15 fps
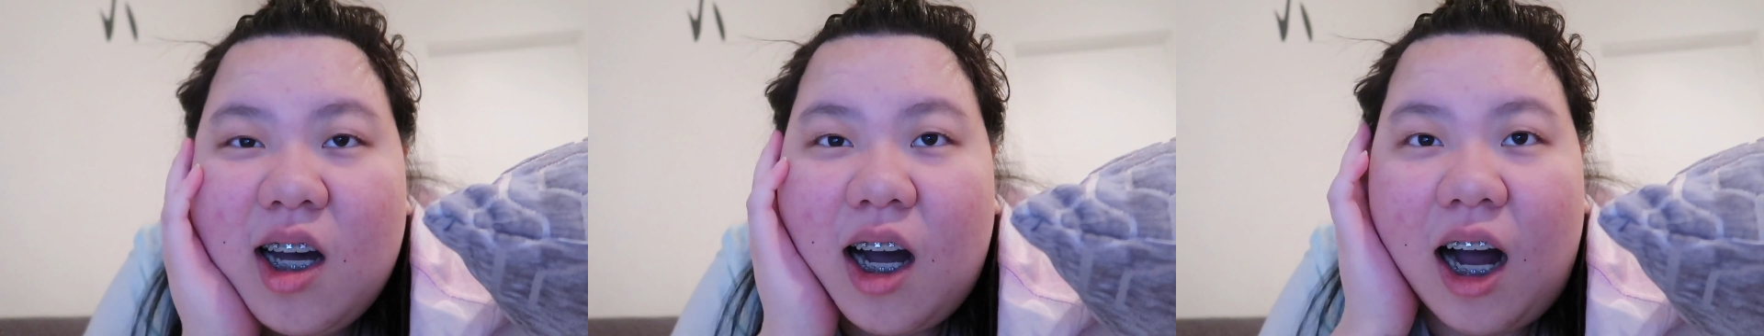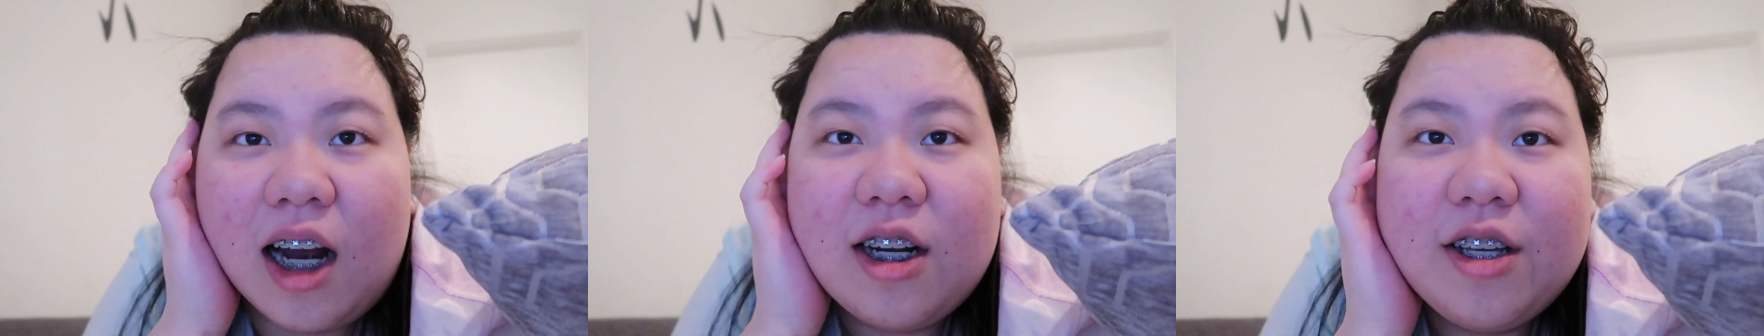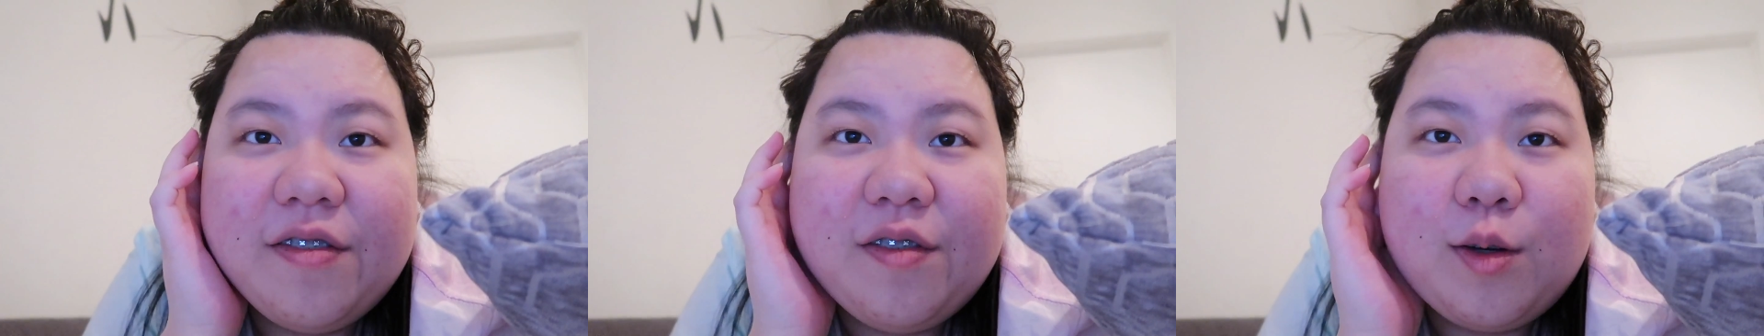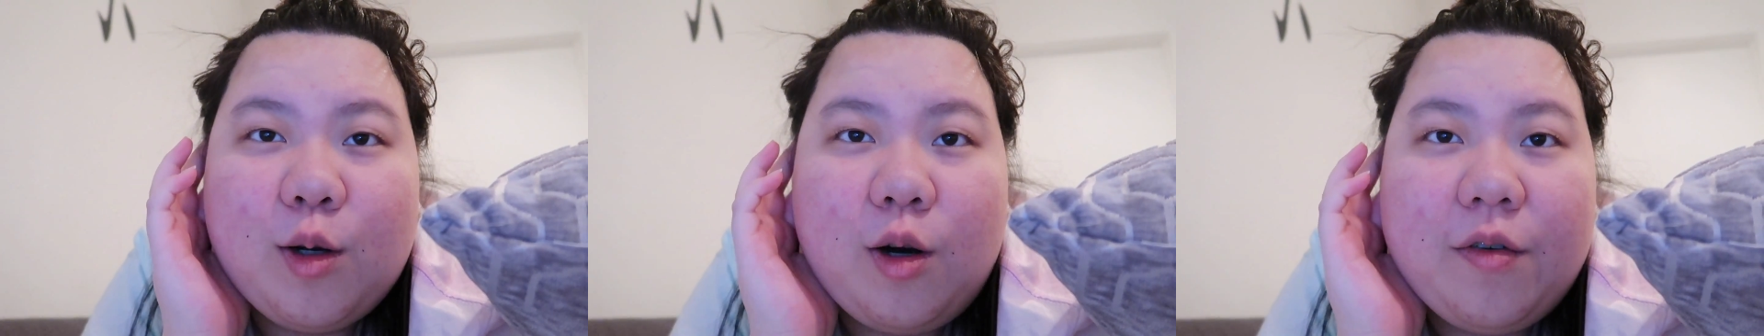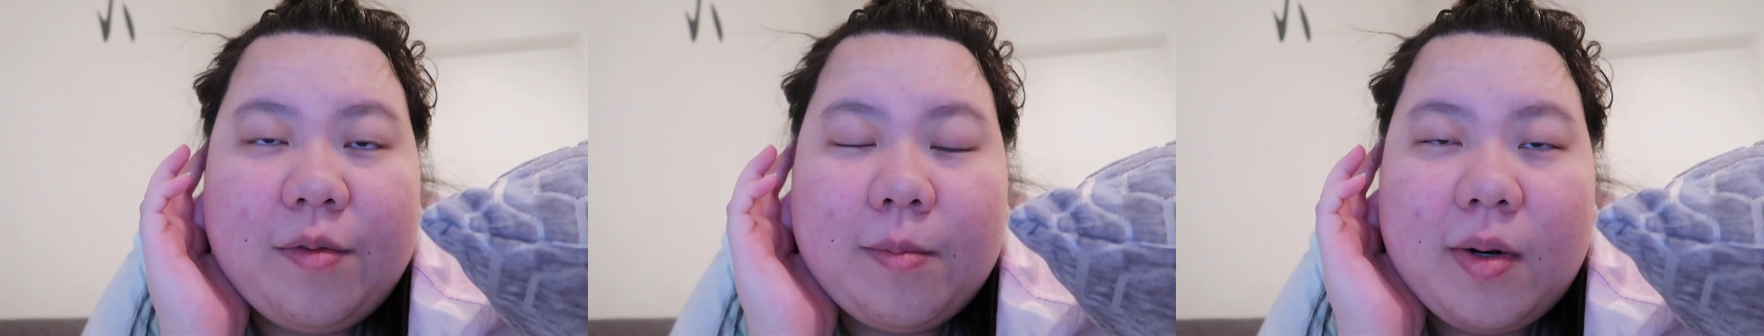I don't even
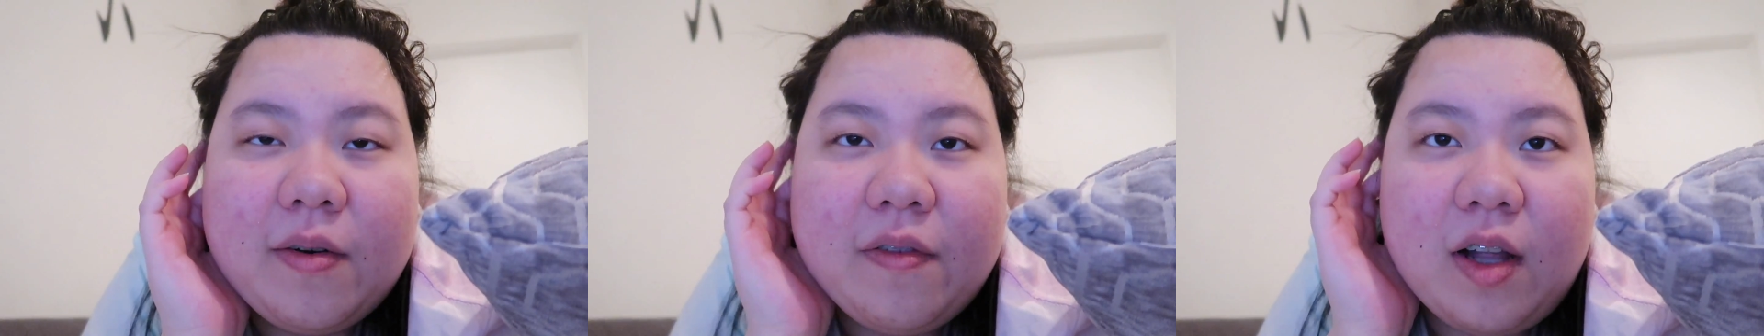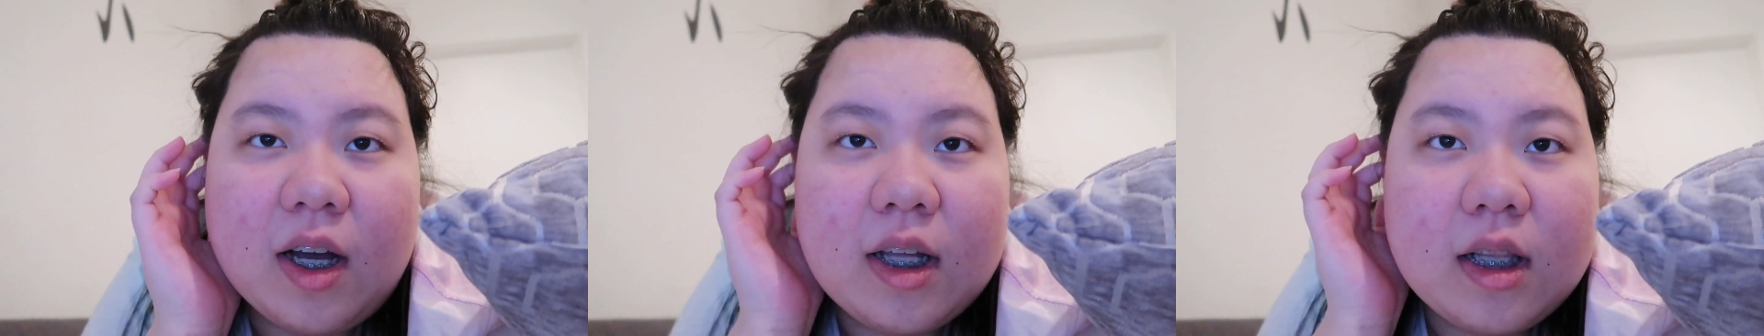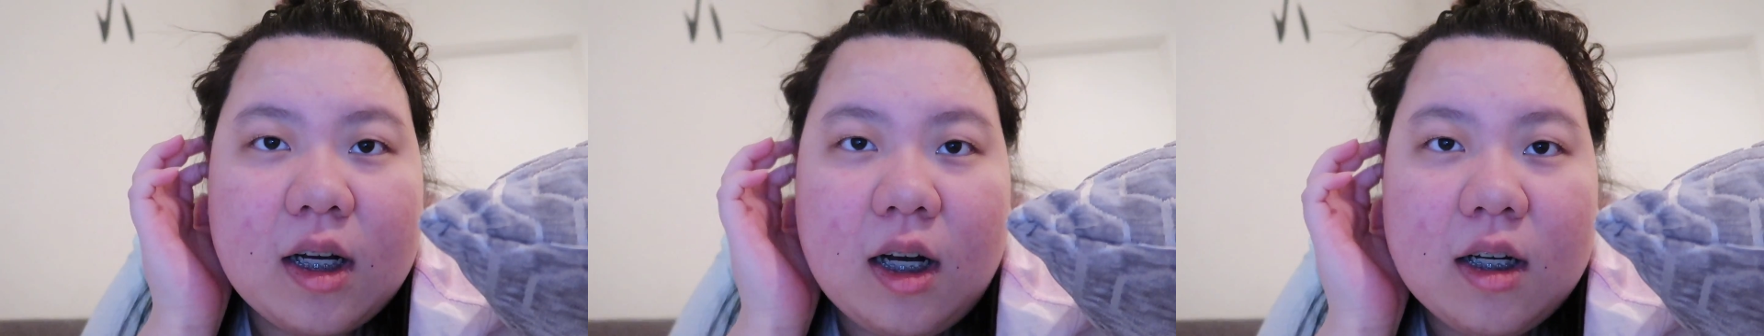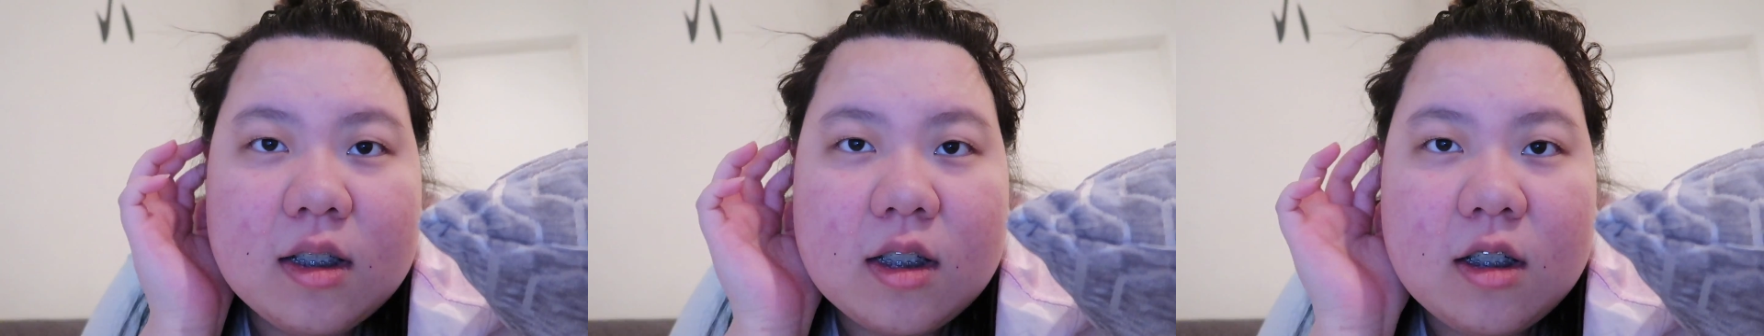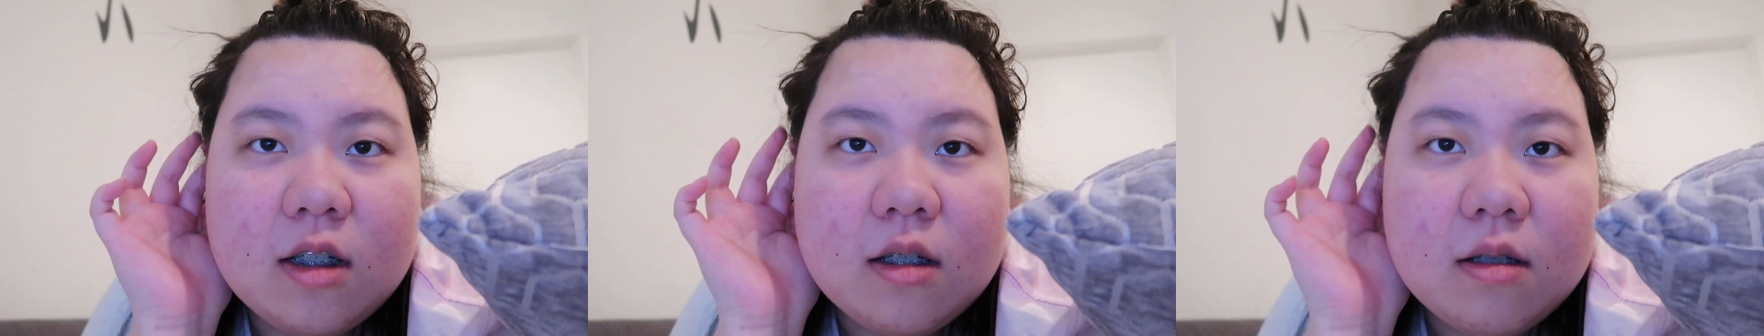know if I'm gonna vlog at the
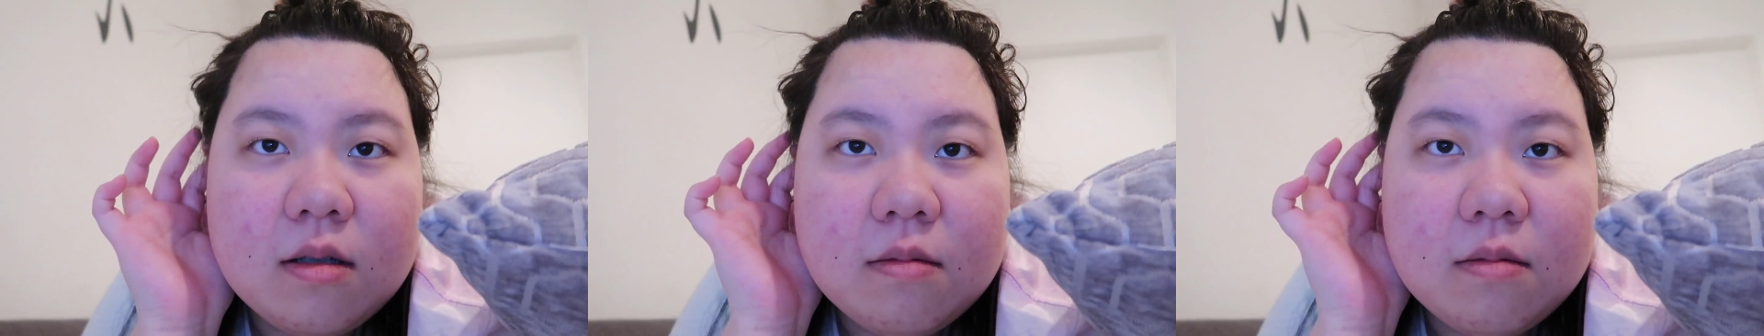concert